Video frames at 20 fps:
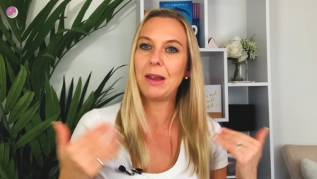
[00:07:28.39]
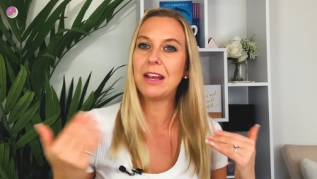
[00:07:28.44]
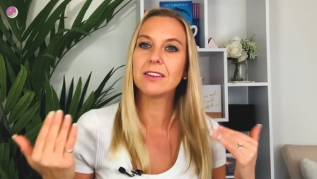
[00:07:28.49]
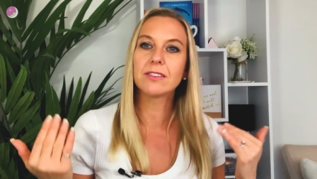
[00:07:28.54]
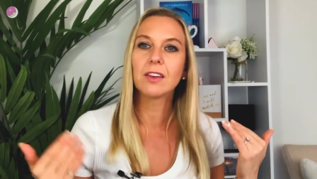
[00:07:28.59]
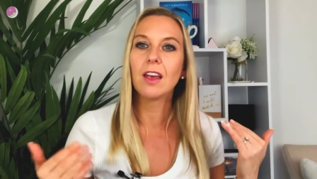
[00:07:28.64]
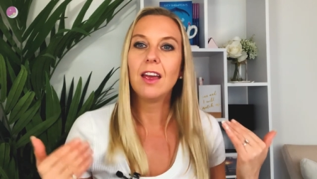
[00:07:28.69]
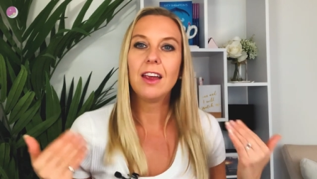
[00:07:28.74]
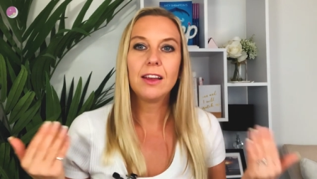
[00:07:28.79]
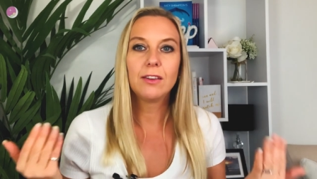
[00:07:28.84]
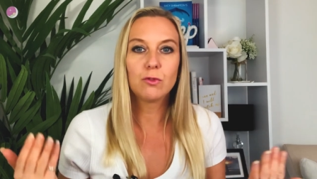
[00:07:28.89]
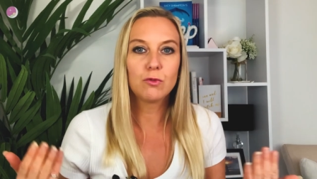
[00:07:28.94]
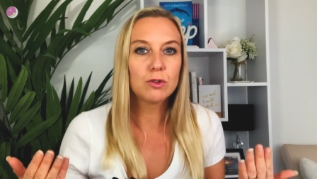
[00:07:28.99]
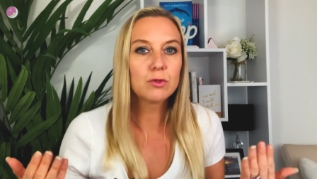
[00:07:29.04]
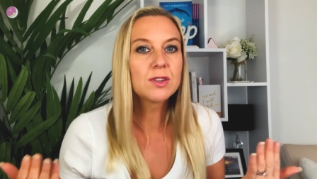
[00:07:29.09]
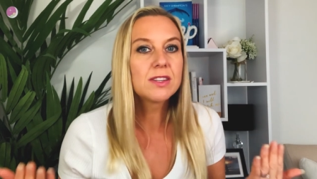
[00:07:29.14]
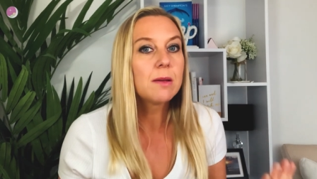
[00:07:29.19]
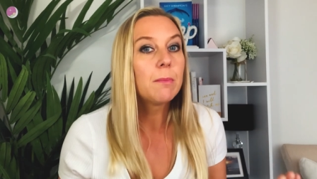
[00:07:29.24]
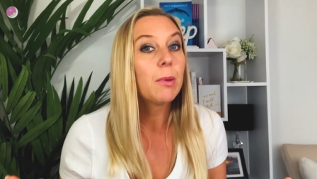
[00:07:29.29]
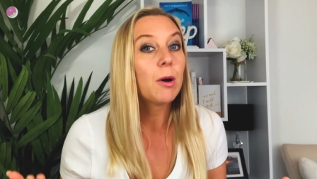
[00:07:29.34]
It's, it's a real
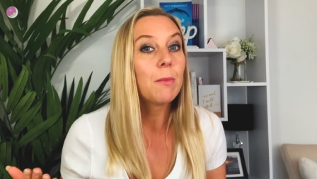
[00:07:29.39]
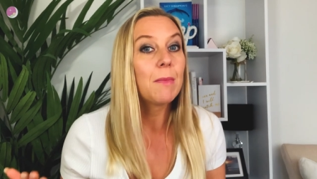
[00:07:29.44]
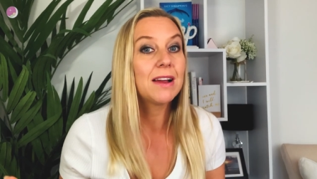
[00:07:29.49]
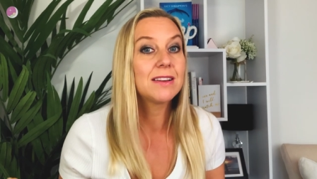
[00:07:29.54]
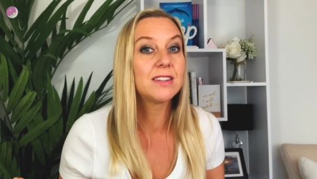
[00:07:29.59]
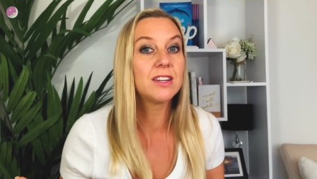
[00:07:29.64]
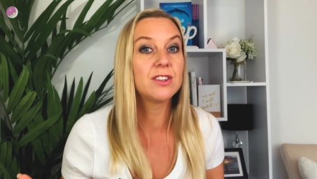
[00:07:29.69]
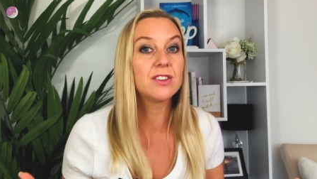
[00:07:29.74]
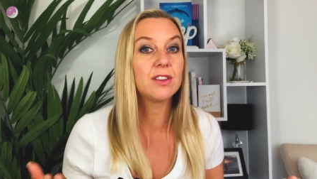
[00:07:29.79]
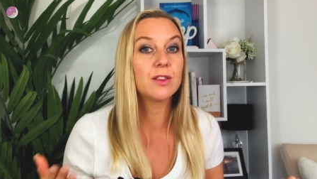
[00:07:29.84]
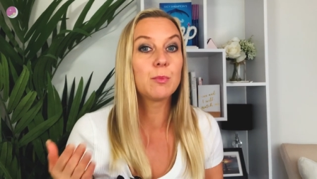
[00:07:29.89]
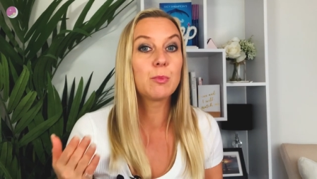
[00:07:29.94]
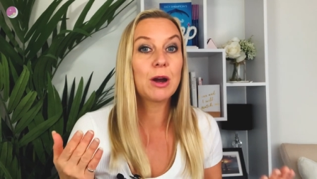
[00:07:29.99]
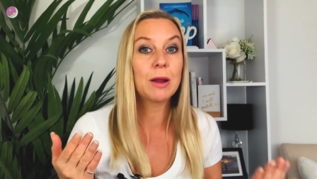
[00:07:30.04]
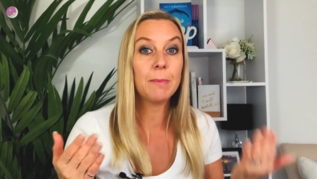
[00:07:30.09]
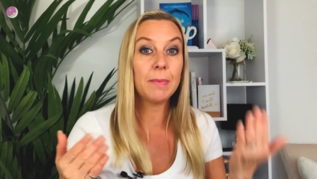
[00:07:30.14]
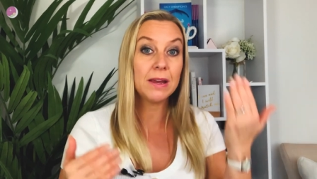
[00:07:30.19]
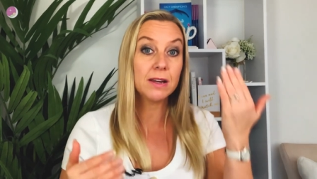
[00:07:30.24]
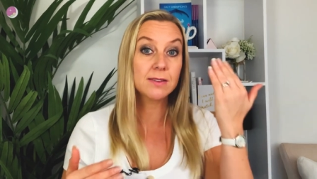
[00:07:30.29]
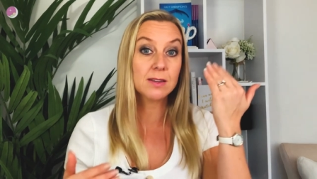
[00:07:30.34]
simple message that the
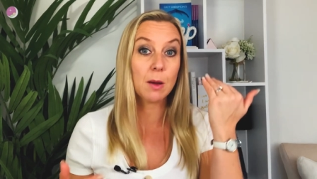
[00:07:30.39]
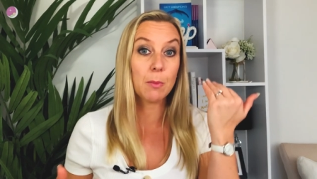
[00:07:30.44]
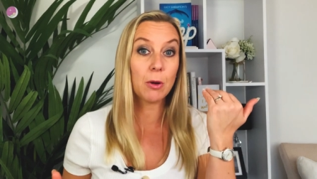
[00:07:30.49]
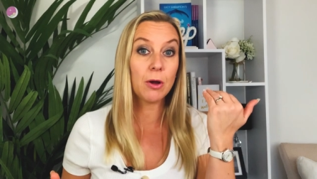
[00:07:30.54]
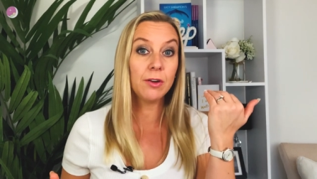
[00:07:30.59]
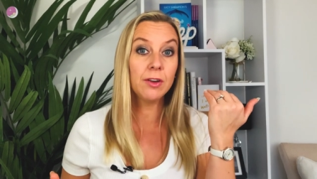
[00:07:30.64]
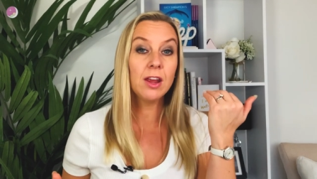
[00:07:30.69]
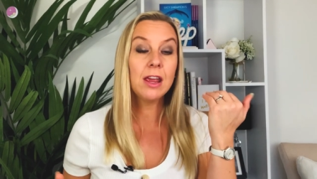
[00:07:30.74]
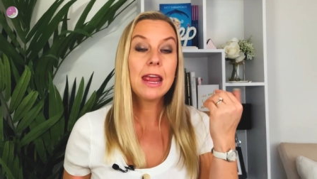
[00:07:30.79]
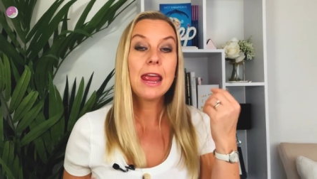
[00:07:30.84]
brain picks up on,